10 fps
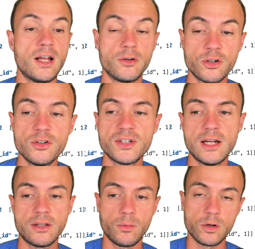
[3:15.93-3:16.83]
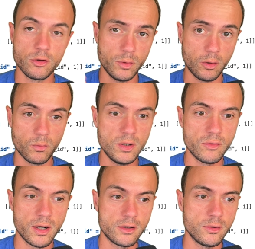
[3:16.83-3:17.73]
It turns out that when you're doing a
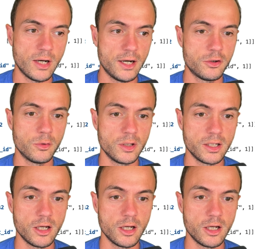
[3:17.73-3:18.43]
redirect, you can actually